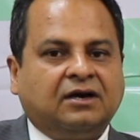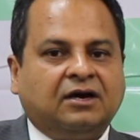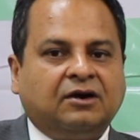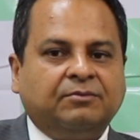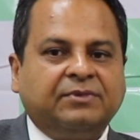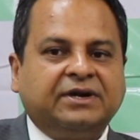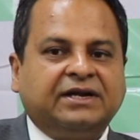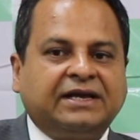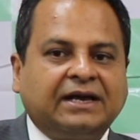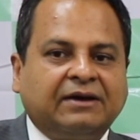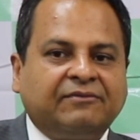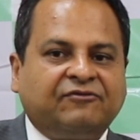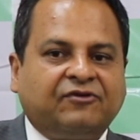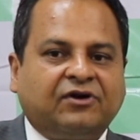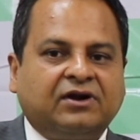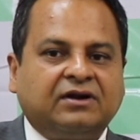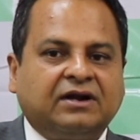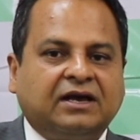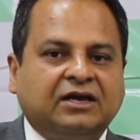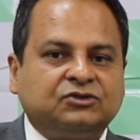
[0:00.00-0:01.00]
A mid cap
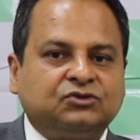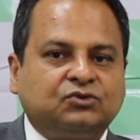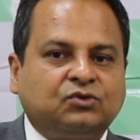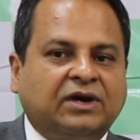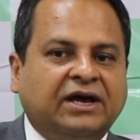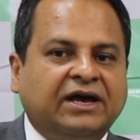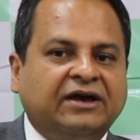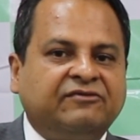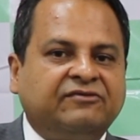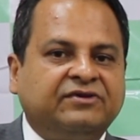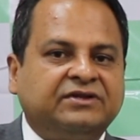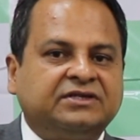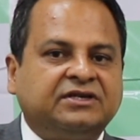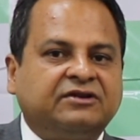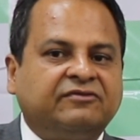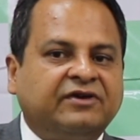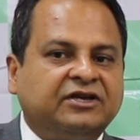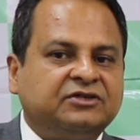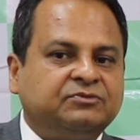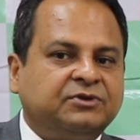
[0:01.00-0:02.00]
fund has to have its
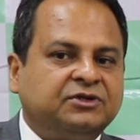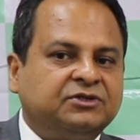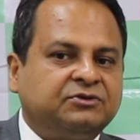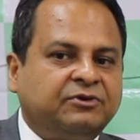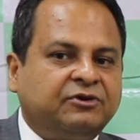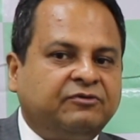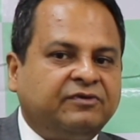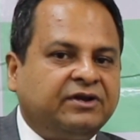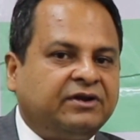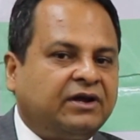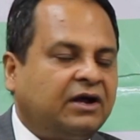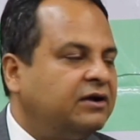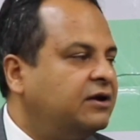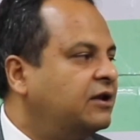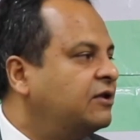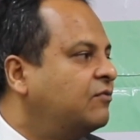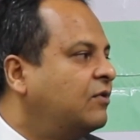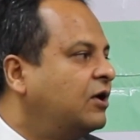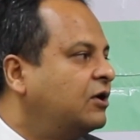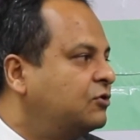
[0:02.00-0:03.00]
investments between
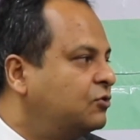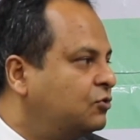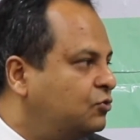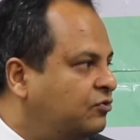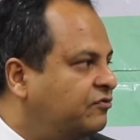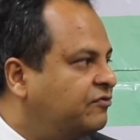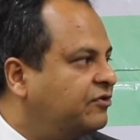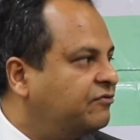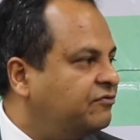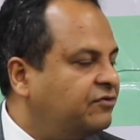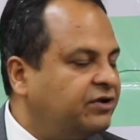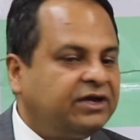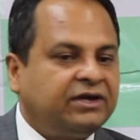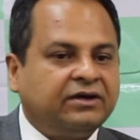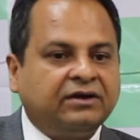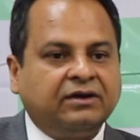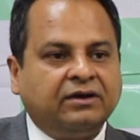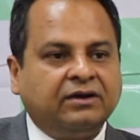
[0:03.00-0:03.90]
101 to 250.